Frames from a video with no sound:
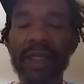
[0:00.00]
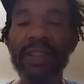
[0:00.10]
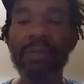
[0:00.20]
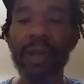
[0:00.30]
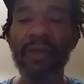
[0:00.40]

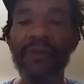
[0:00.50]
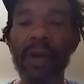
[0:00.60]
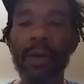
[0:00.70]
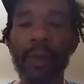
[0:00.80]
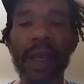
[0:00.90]
It's the
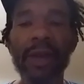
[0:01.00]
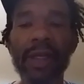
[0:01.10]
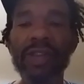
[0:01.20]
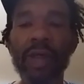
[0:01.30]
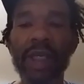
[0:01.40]
motherfucker right here
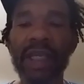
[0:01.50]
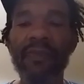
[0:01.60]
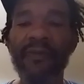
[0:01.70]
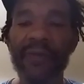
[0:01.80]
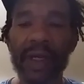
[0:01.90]
that y'all keep
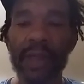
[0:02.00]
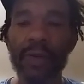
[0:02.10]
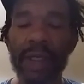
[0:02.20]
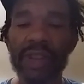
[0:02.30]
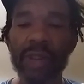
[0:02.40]

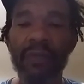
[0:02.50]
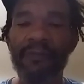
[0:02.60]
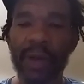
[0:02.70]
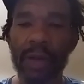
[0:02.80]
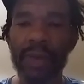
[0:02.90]
fucking with because y'all
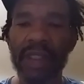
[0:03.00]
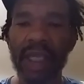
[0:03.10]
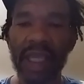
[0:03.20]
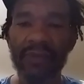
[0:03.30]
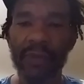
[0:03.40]
fuck with
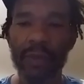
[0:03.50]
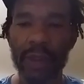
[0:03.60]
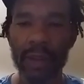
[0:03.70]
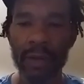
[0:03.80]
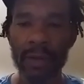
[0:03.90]
the evil one.